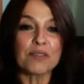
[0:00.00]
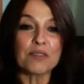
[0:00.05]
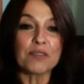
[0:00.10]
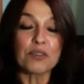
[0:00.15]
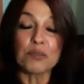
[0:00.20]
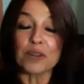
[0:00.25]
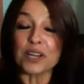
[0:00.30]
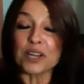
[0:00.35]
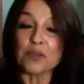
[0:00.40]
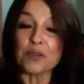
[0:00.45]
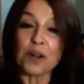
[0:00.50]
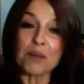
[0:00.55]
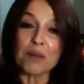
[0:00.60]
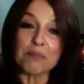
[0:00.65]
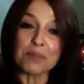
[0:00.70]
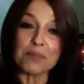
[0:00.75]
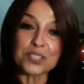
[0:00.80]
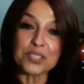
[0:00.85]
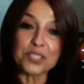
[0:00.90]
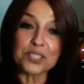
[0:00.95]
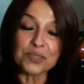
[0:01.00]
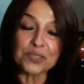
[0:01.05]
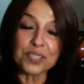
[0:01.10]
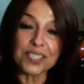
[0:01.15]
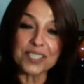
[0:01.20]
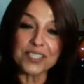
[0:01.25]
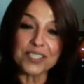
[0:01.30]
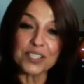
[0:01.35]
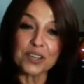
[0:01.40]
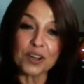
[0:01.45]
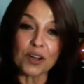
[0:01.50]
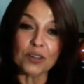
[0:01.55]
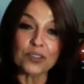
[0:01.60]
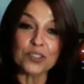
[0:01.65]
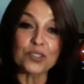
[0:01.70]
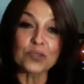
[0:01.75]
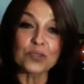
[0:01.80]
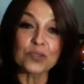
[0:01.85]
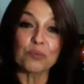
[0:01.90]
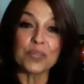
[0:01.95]
greater opportunity to
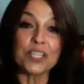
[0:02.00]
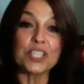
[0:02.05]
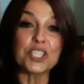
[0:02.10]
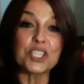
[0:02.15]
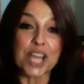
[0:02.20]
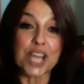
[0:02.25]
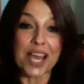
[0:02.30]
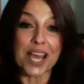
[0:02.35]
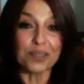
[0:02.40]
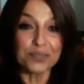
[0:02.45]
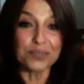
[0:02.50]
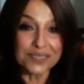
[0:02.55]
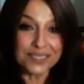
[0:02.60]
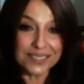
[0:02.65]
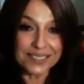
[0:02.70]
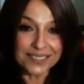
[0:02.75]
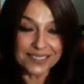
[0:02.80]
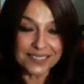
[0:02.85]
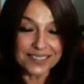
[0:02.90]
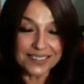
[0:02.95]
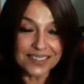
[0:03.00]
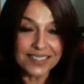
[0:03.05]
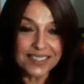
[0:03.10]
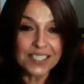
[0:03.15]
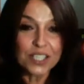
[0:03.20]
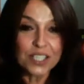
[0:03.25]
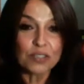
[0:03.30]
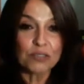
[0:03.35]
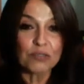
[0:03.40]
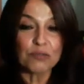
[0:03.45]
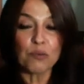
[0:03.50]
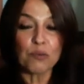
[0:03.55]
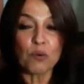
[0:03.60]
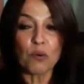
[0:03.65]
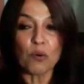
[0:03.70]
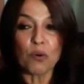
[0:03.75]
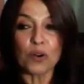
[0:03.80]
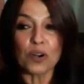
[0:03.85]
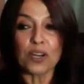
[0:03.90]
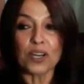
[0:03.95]
also reach out
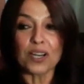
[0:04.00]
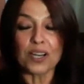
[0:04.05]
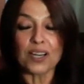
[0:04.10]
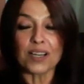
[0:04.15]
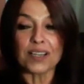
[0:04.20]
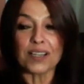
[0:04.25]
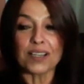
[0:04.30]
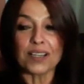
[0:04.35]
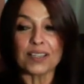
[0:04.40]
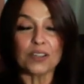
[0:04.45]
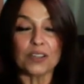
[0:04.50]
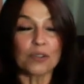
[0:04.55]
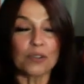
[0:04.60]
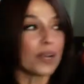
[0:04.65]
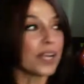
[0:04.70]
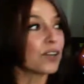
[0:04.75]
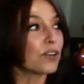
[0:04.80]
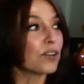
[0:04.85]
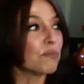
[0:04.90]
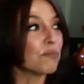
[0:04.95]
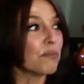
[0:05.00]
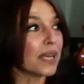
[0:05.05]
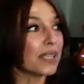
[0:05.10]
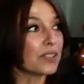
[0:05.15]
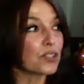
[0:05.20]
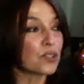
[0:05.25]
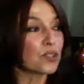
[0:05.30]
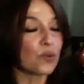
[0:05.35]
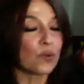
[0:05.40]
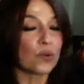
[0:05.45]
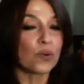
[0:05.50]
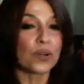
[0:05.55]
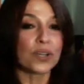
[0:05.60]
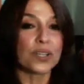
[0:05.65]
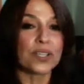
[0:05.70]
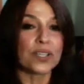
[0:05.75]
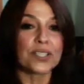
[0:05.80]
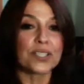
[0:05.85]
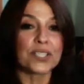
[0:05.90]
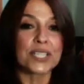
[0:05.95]
for greater
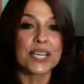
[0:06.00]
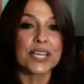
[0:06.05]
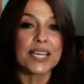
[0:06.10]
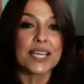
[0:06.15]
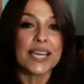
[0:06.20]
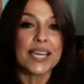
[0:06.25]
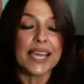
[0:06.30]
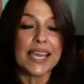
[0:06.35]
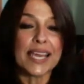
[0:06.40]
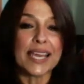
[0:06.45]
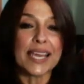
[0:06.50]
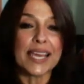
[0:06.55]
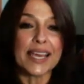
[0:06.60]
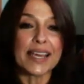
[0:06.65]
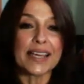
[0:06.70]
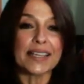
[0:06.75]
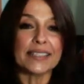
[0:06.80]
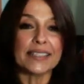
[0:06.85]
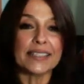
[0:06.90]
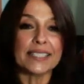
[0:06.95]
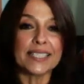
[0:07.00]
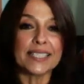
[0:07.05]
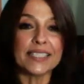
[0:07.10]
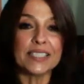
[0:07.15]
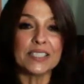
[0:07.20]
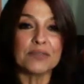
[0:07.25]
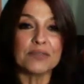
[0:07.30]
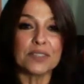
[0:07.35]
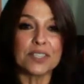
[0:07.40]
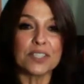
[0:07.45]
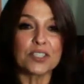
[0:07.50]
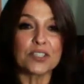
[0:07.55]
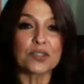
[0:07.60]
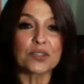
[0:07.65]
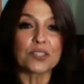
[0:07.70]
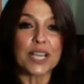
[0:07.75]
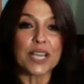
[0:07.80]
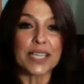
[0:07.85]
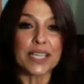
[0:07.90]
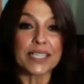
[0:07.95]
mentors and
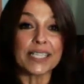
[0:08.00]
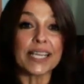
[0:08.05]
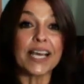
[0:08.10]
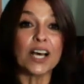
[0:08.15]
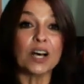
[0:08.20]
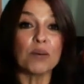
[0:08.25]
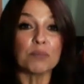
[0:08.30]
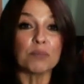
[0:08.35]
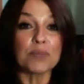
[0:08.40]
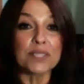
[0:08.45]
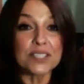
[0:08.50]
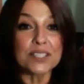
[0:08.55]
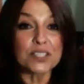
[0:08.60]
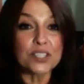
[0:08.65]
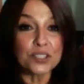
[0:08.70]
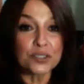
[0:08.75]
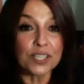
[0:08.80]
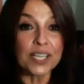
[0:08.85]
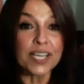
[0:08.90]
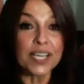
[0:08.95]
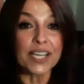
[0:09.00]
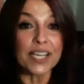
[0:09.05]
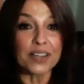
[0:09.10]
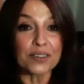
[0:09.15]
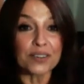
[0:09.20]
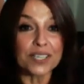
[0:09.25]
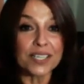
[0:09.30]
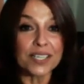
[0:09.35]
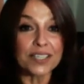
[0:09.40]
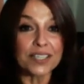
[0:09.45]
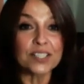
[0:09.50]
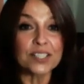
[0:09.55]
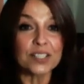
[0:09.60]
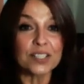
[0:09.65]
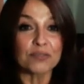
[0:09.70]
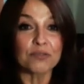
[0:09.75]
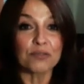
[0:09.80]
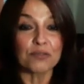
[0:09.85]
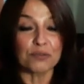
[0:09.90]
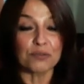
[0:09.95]
individuals that can help us in certain areas
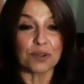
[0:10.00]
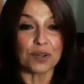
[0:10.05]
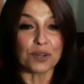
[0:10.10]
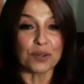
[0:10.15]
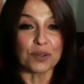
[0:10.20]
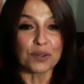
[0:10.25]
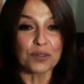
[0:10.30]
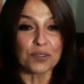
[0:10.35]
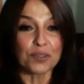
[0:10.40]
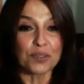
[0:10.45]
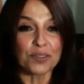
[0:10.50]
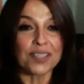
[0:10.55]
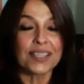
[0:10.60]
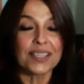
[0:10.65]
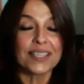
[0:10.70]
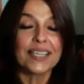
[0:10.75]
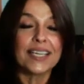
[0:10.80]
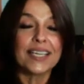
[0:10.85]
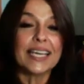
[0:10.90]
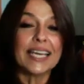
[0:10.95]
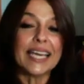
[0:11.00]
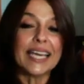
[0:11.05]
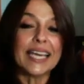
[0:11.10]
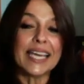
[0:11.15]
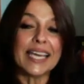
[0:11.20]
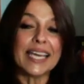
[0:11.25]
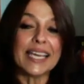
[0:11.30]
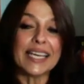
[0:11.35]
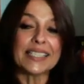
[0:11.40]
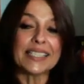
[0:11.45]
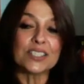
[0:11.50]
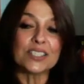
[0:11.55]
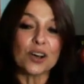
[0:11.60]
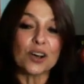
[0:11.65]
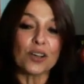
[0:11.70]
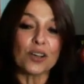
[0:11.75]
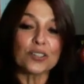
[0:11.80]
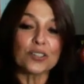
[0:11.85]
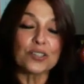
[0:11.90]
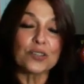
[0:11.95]
of growth. And
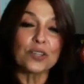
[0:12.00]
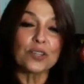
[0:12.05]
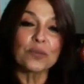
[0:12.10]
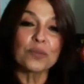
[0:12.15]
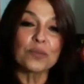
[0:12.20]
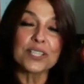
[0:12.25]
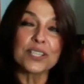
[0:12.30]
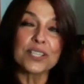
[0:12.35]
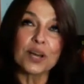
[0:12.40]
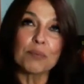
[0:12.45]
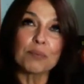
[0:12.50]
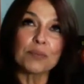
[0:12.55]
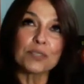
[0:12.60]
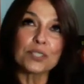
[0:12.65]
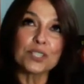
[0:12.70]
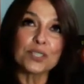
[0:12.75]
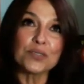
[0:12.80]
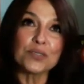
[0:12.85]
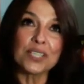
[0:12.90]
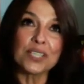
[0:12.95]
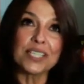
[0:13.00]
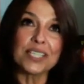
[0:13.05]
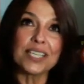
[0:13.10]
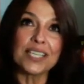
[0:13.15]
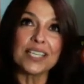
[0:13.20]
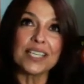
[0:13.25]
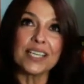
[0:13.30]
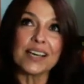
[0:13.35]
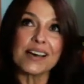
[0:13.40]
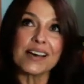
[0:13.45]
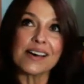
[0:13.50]
also there was an opportunity